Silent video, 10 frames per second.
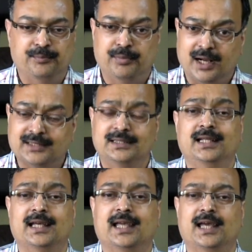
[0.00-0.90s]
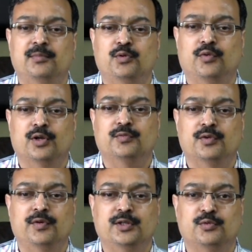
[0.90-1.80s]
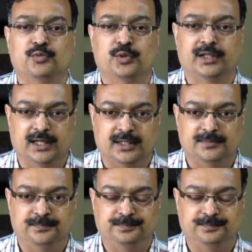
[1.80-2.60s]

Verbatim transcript: Brass inlay can be one of the ways of doing that.